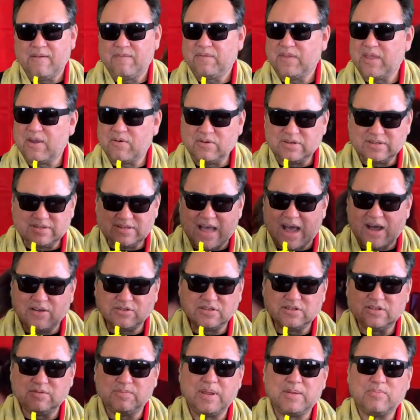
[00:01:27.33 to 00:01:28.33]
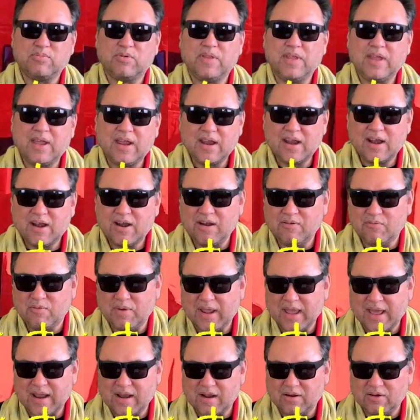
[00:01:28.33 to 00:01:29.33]
there was thousands of people there, and
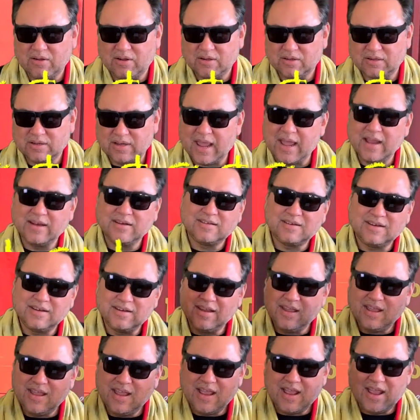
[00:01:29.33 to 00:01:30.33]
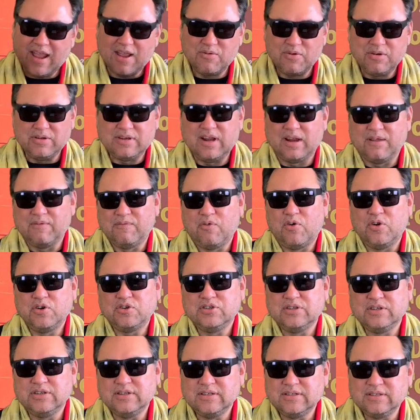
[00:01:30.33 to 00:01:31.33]
we had our little tent, and we were telling
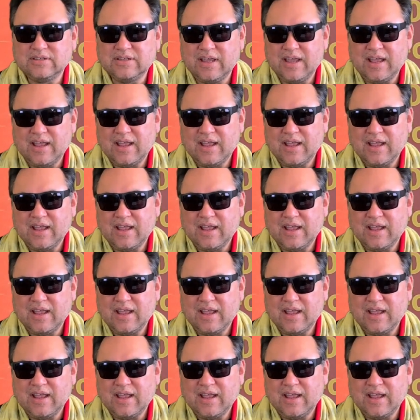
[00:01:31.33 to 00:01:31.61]
fortunes.